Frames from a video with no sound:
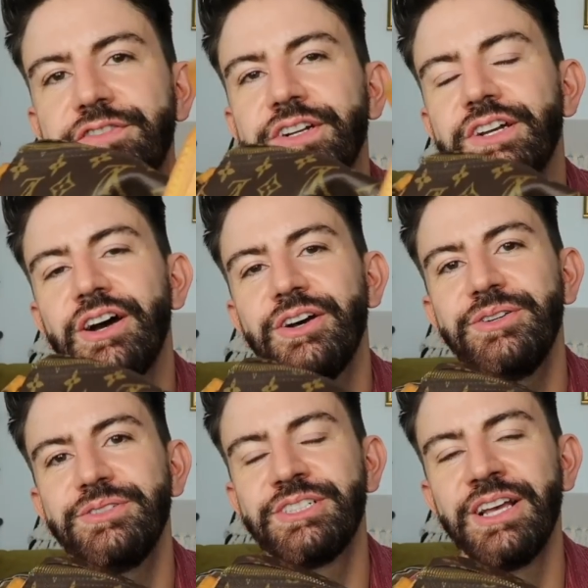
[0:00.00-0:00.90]
different
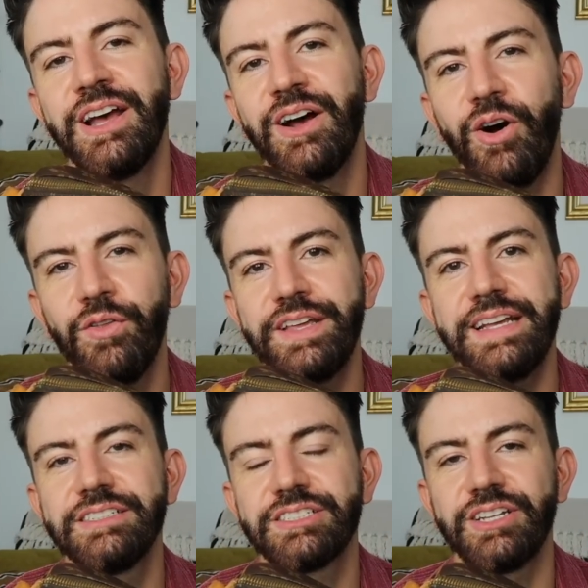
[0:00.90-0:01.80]
codes on the
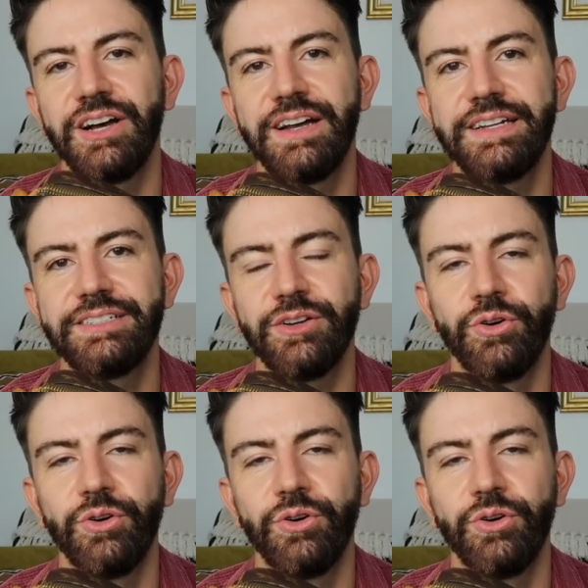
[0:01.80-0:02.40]
inside